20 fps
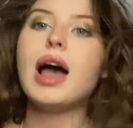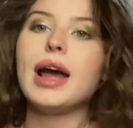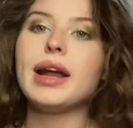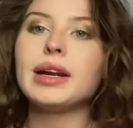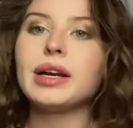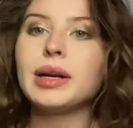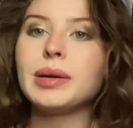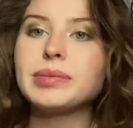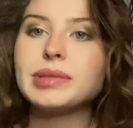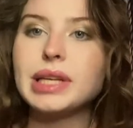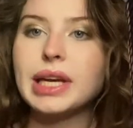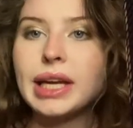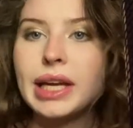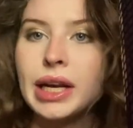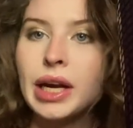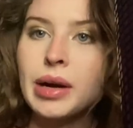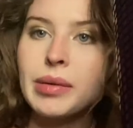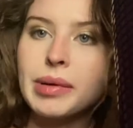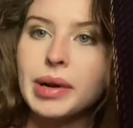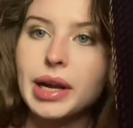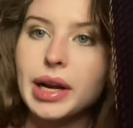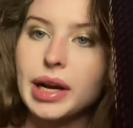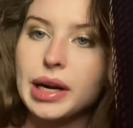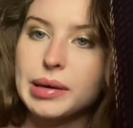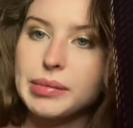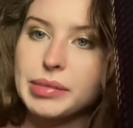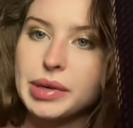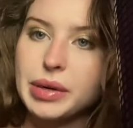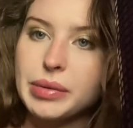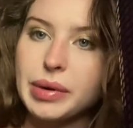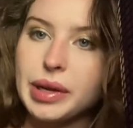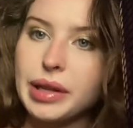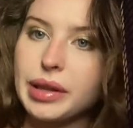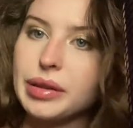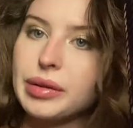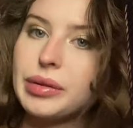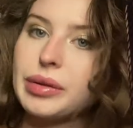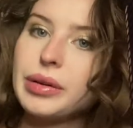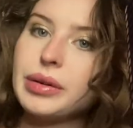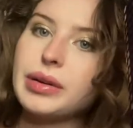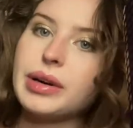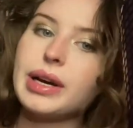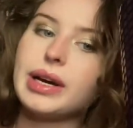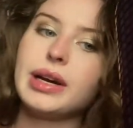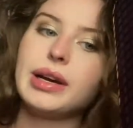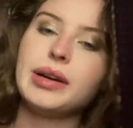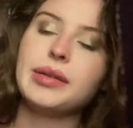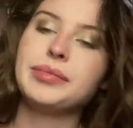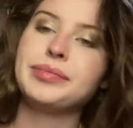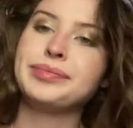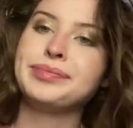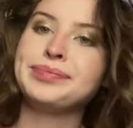ended up taking out my hair midway through and